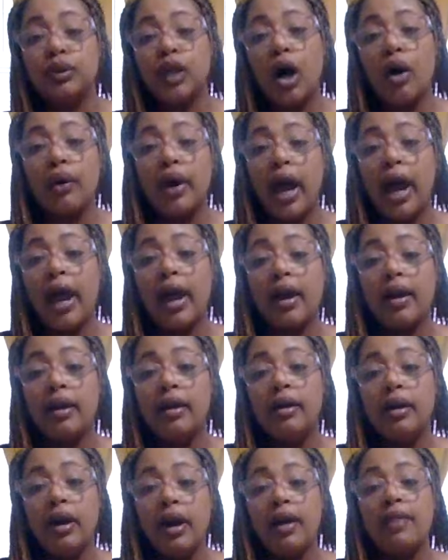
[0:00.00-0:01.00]
Okay,
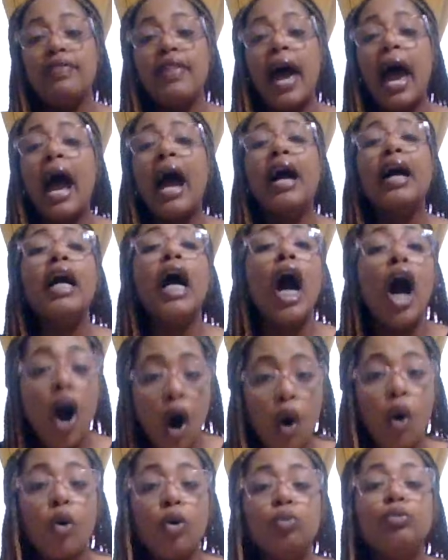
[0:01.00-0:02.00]
thy
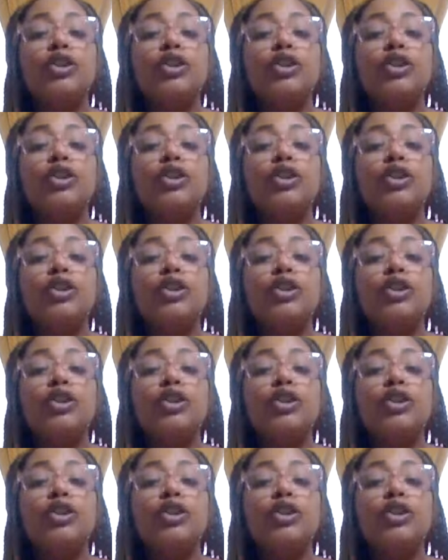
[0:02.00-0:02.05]
home